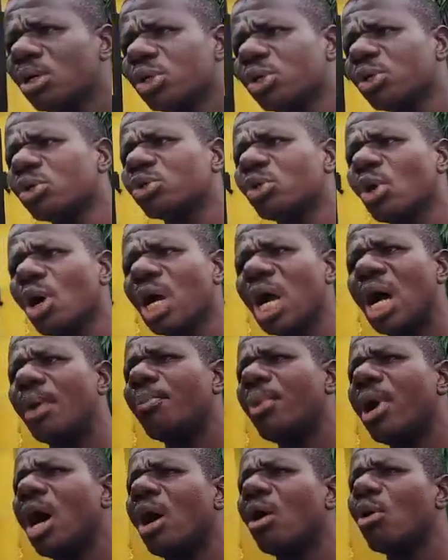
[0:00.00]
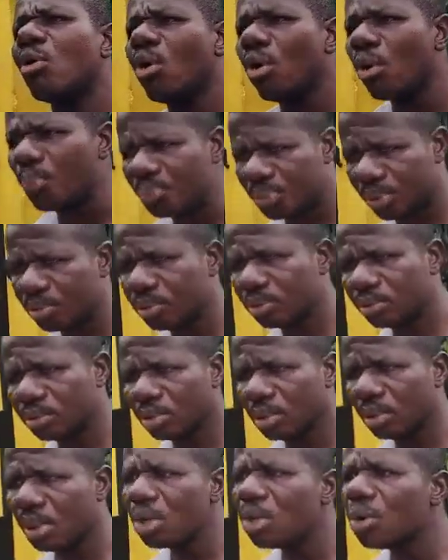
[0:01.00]
You talk about hope
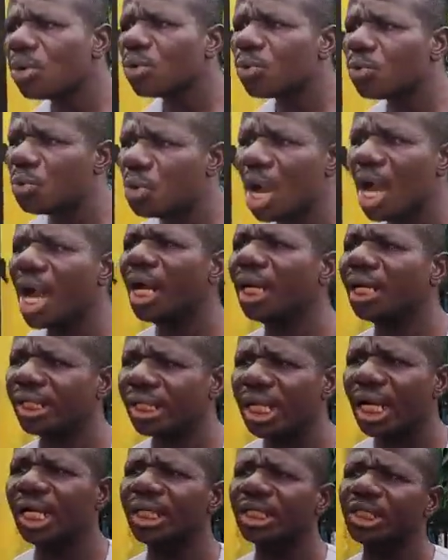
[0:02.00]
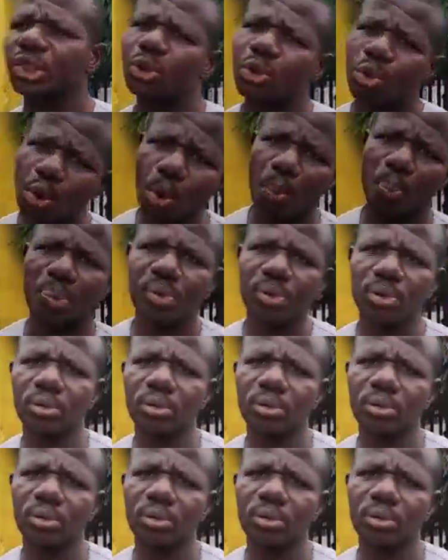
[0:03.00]
where there is hope.